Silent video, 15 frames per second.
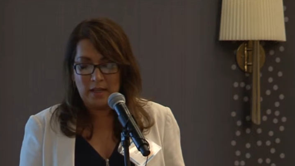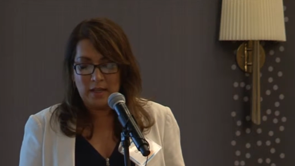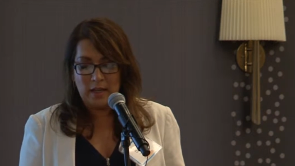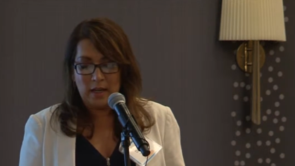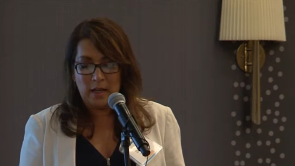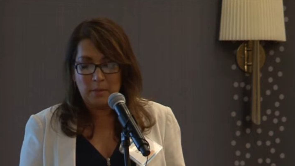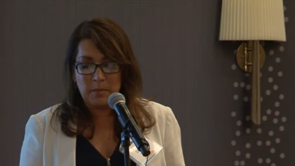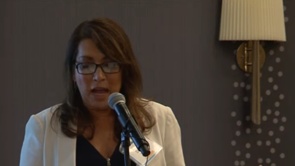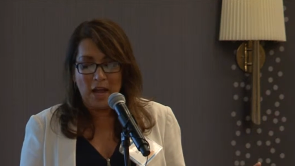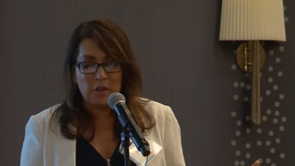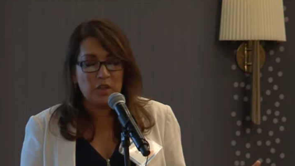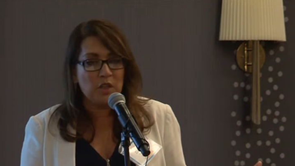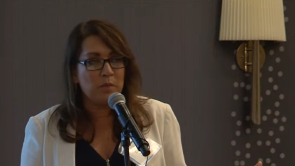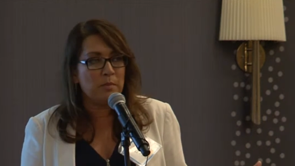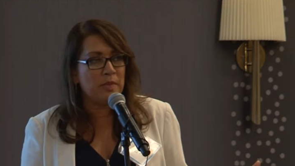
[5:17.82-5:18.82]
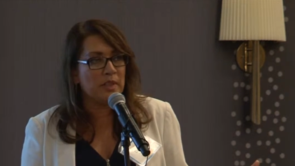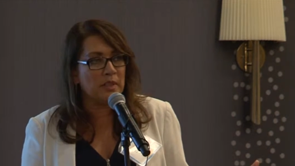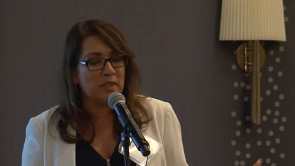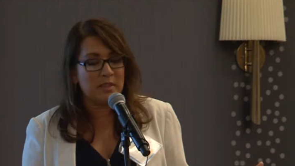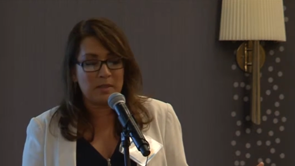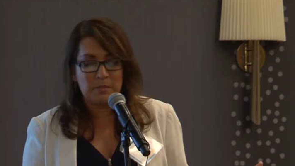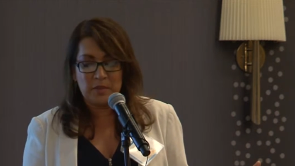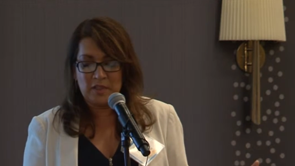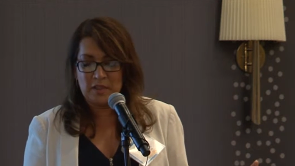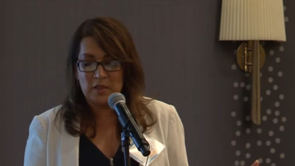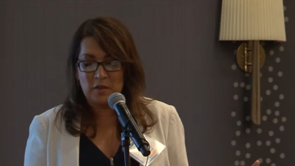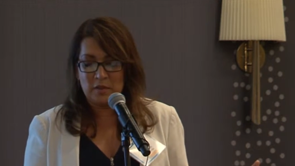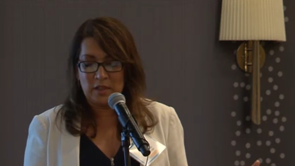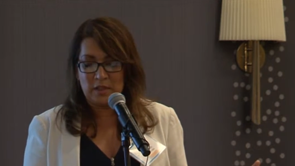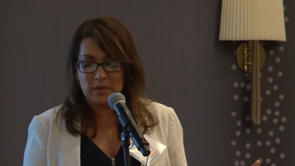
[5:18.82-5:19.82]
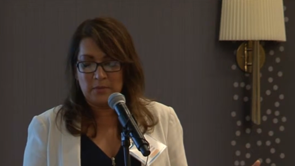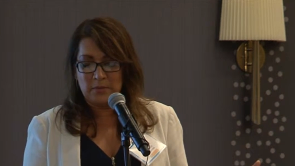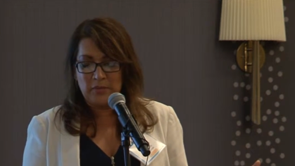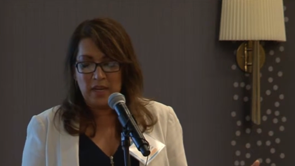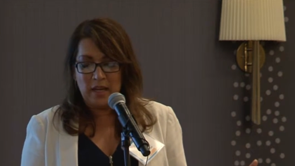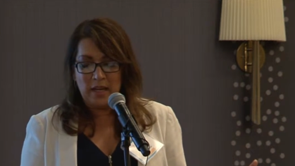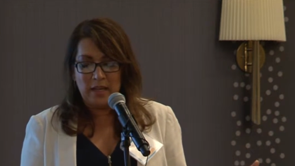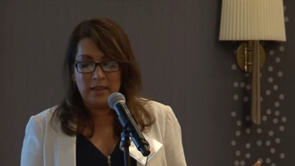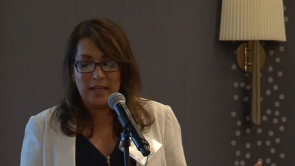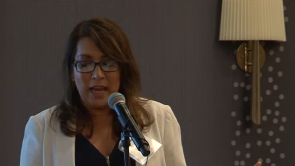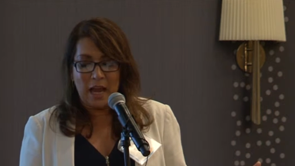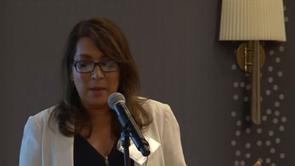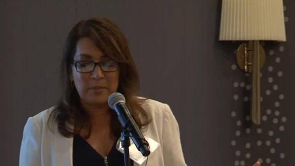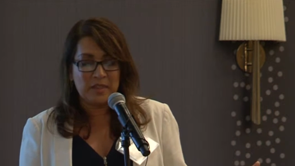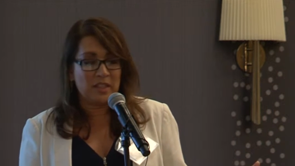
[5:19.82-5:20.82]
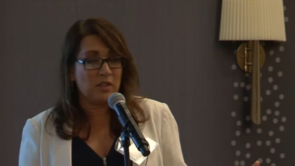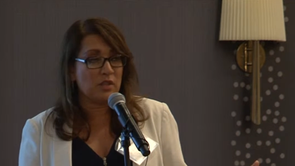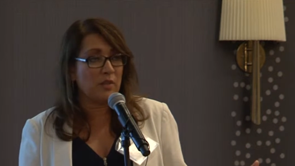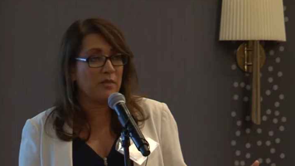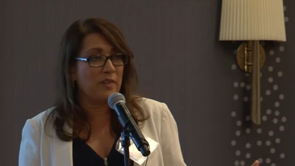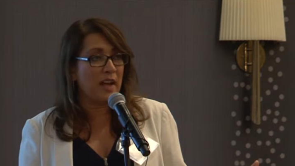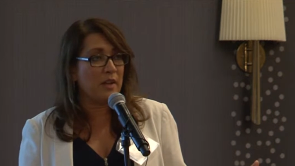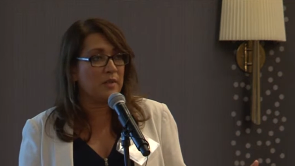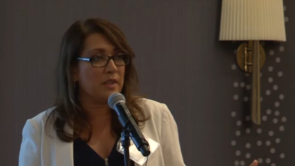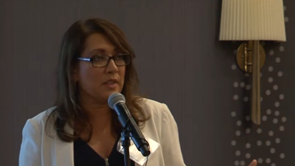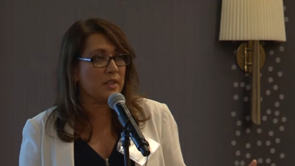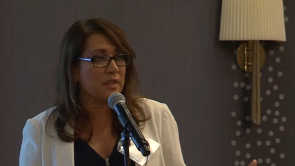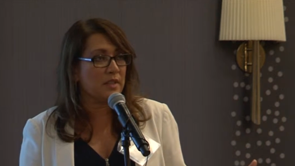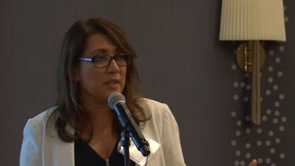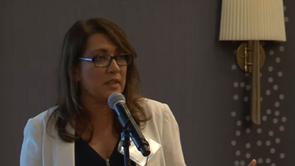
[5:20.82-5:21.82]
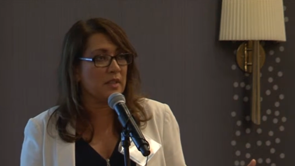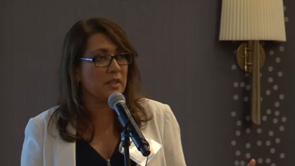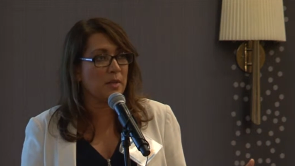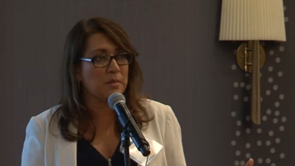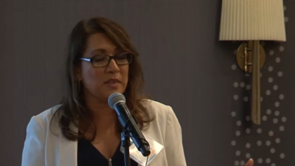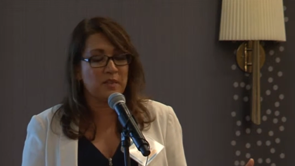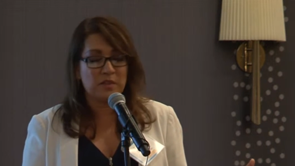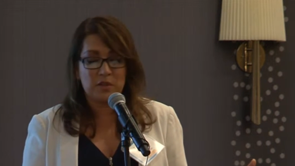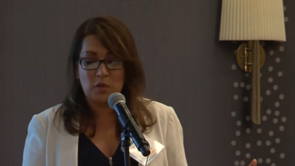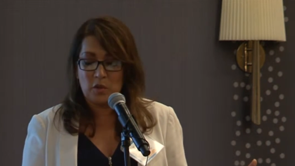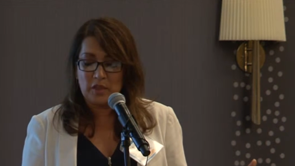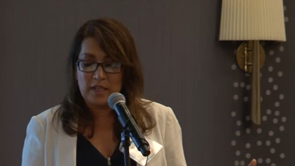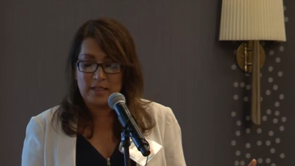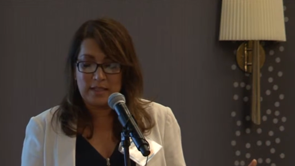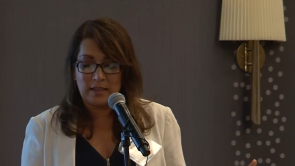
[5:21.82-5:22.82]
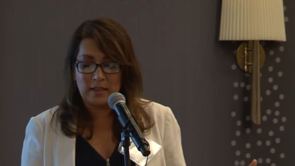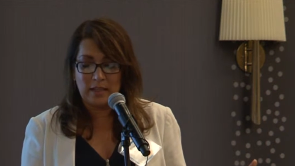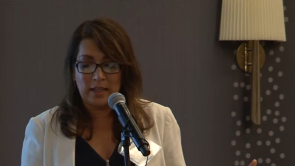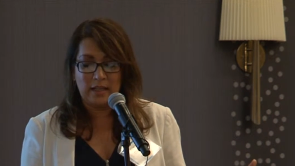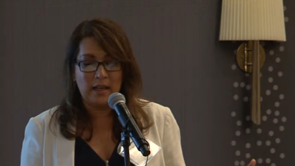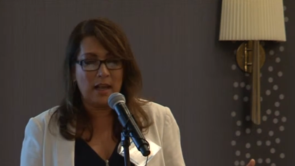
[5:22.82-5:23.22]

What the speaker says: How do you build a persona in the absence of founders in terms of storytelling?